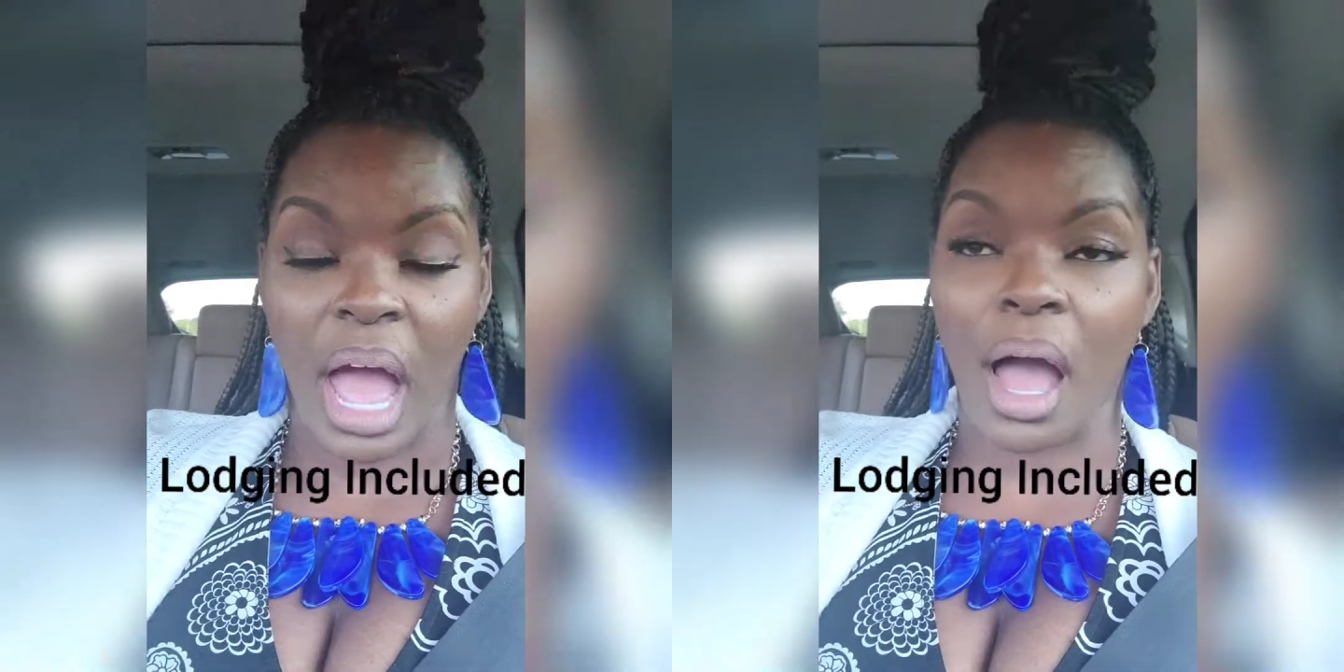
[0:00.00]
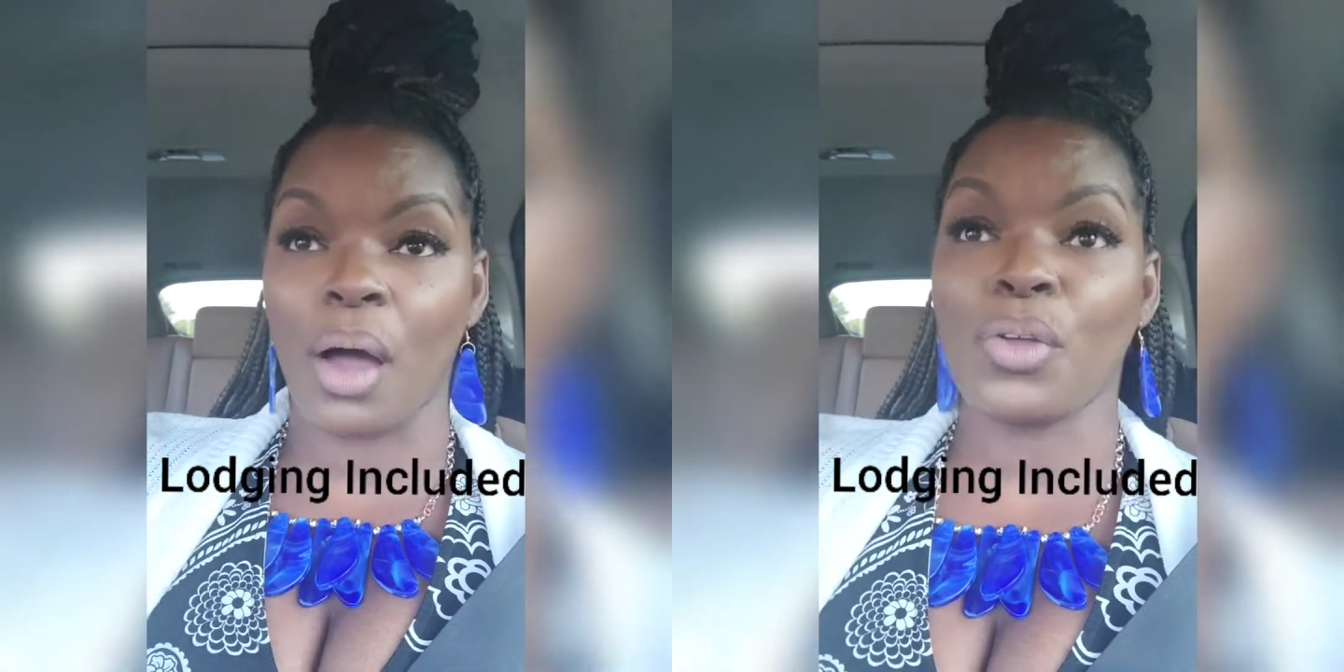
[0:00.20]

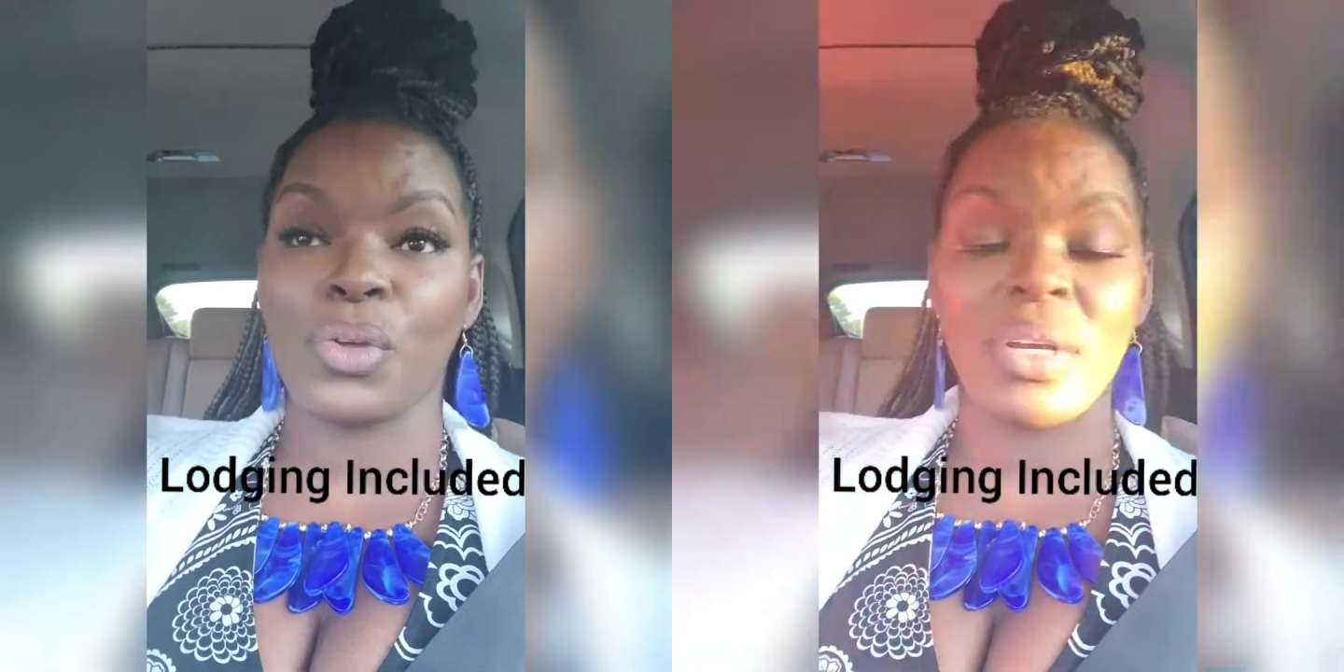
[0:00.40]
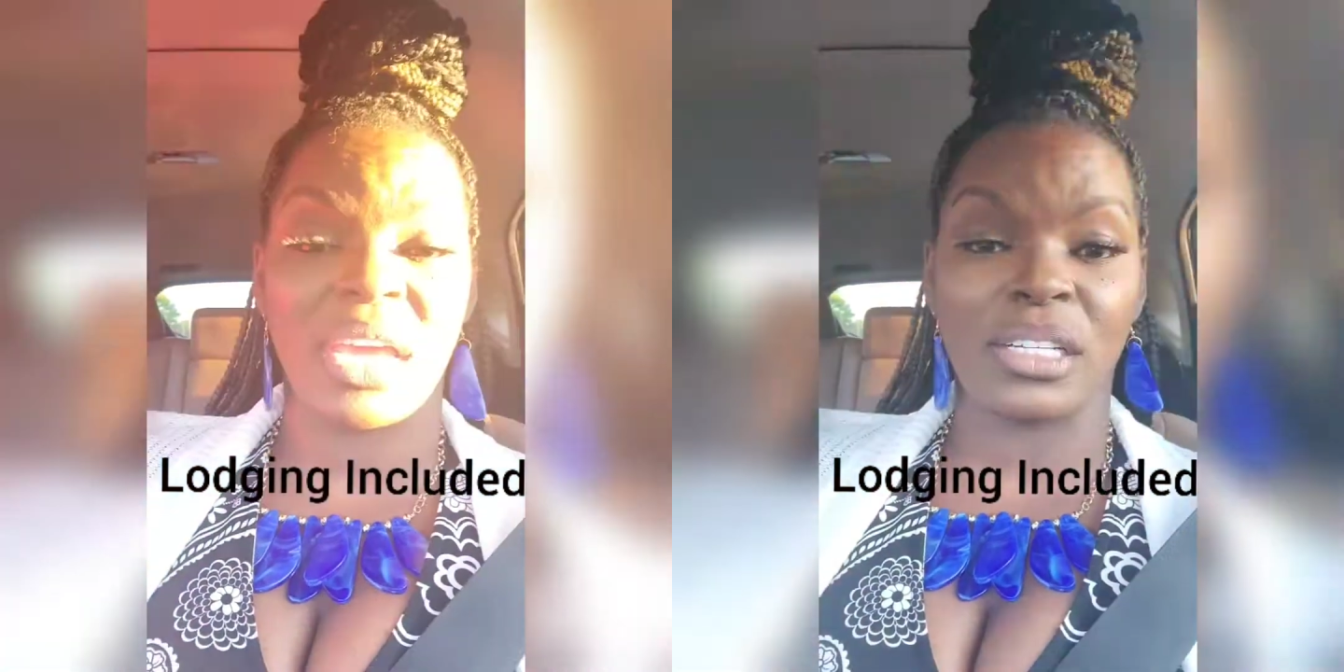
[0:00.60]
All
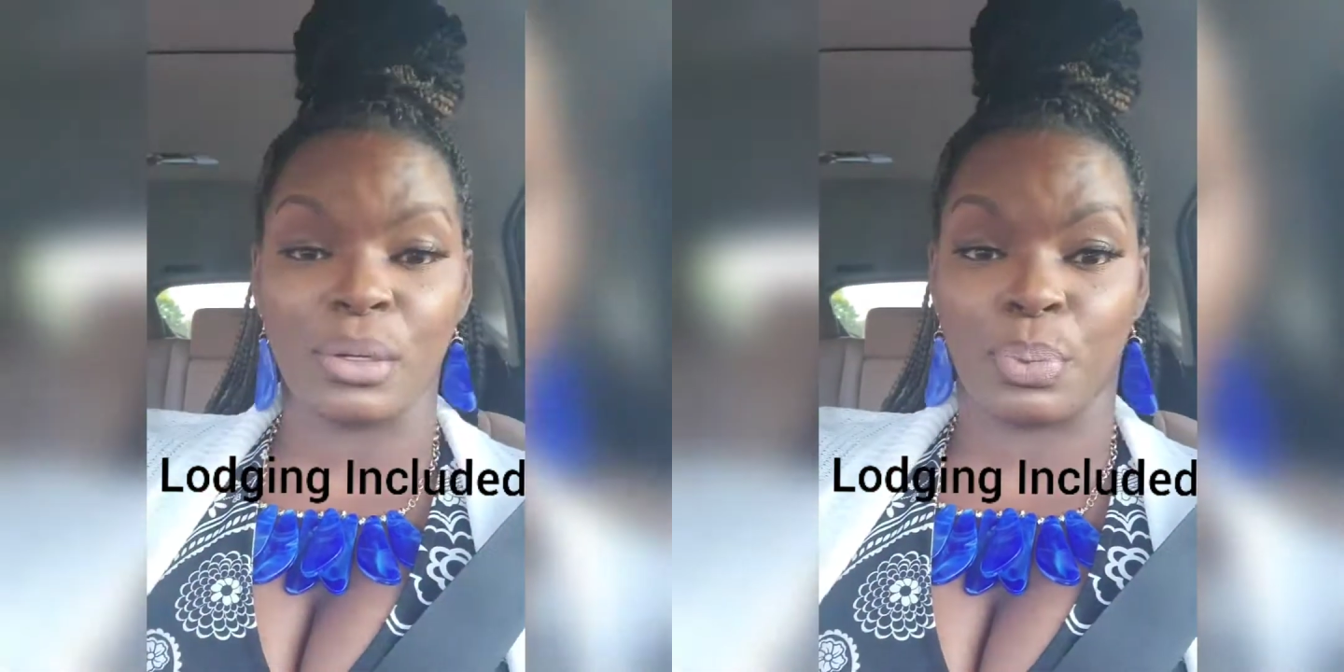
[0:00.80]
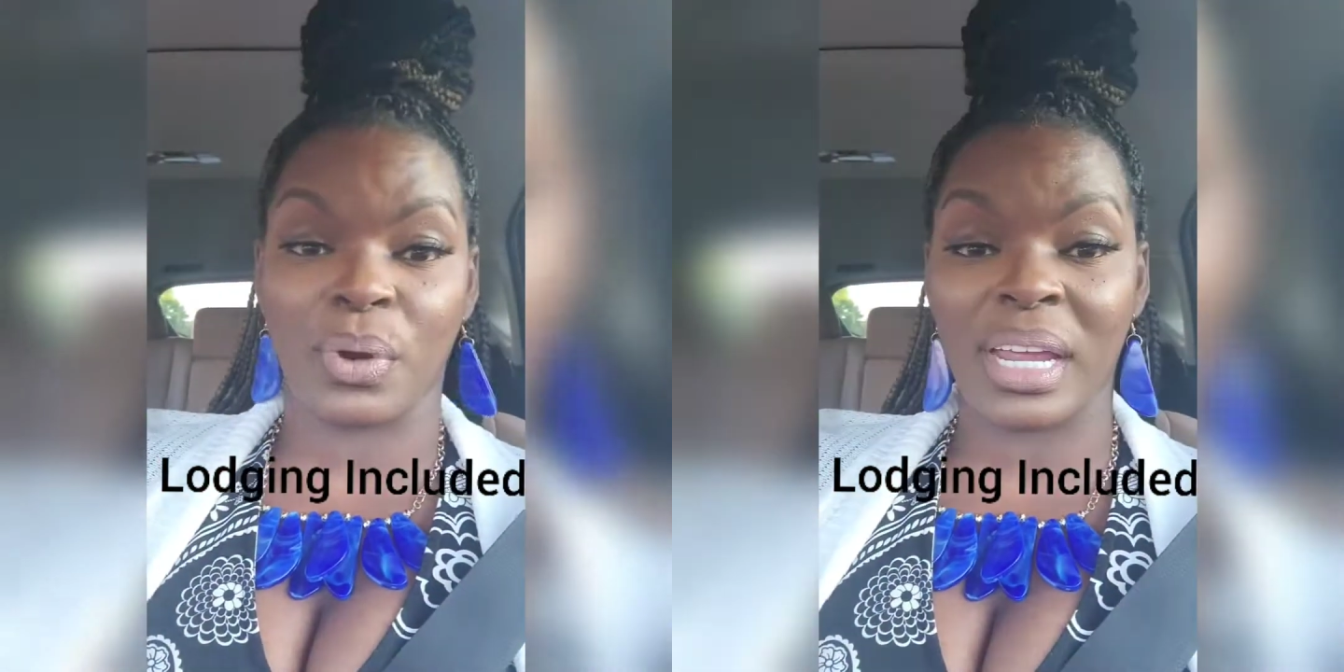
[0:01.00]
you need to
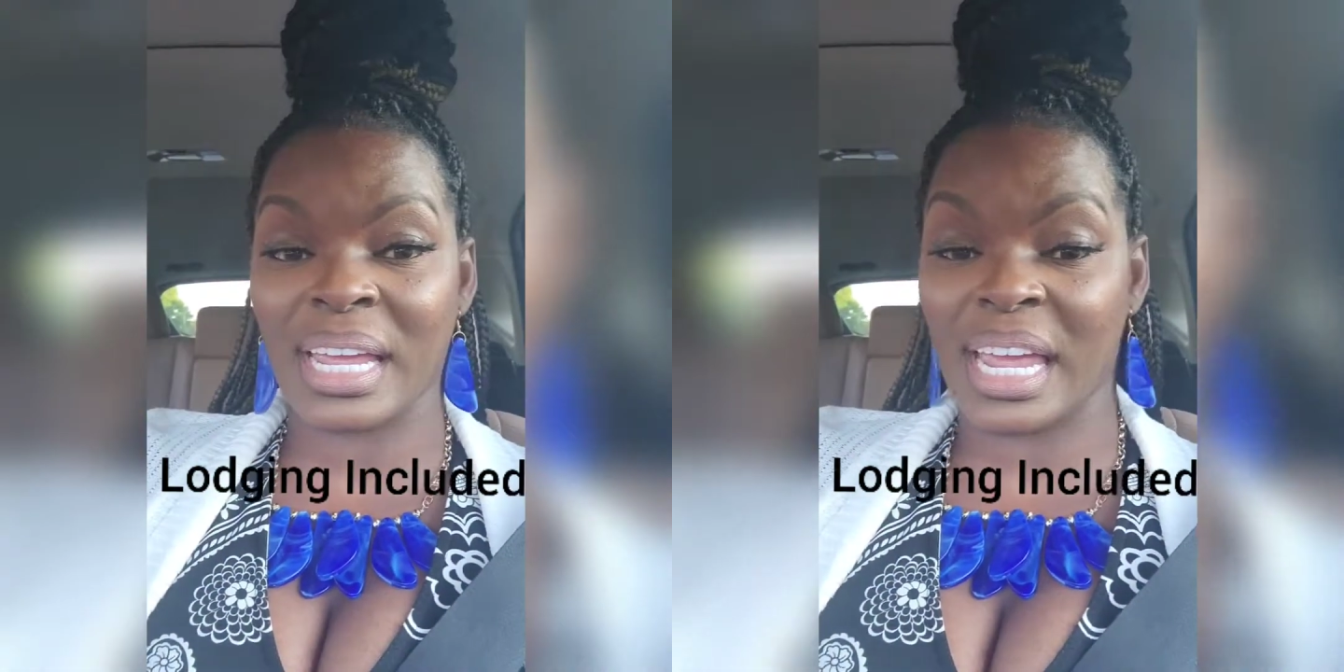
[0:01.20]
bring